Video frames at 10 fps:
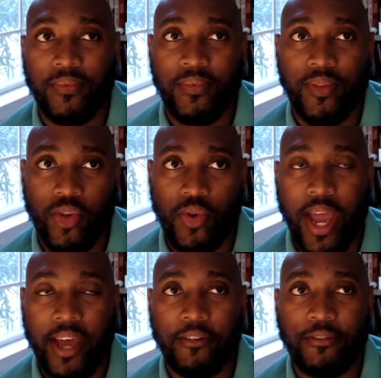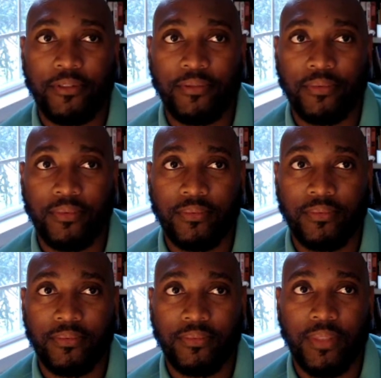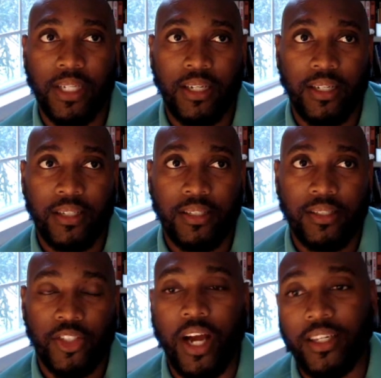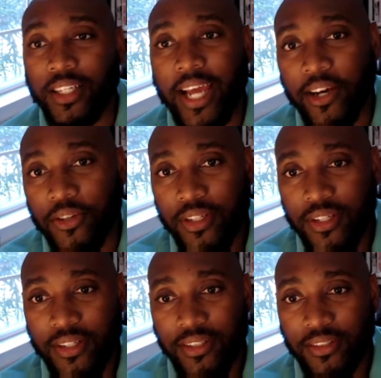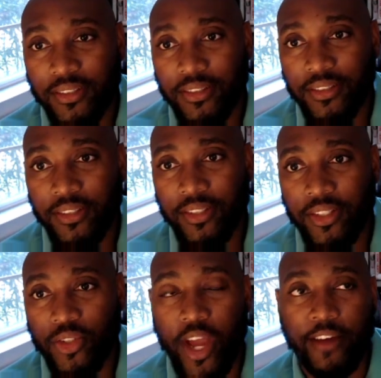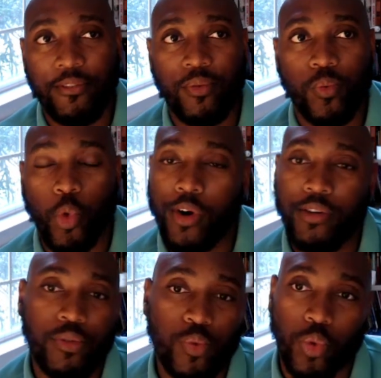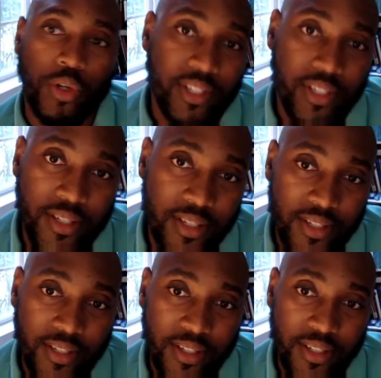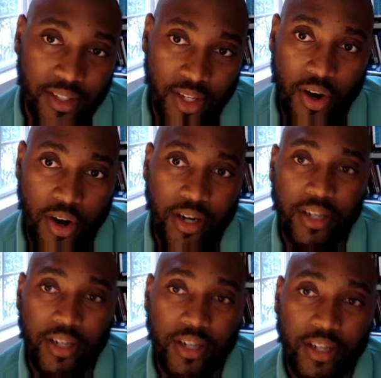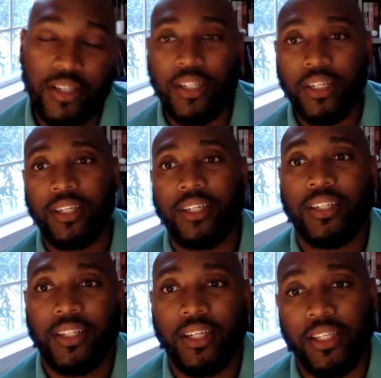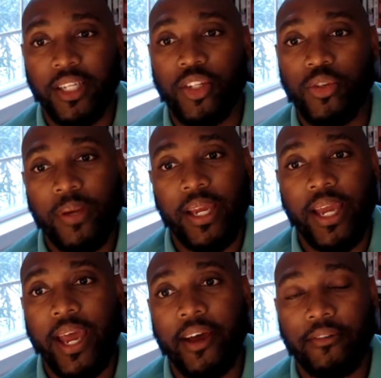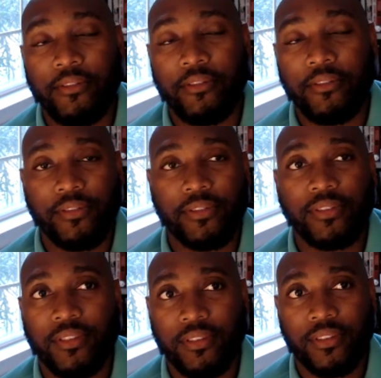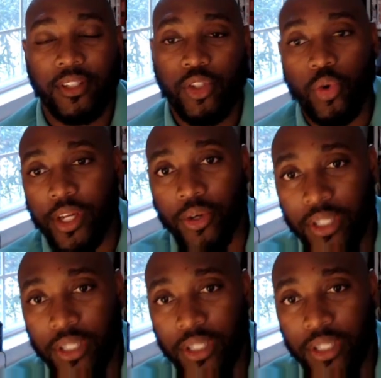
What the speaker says: you have shotgun houses, you have Rolls Royces, the car, and then you may have Toyota,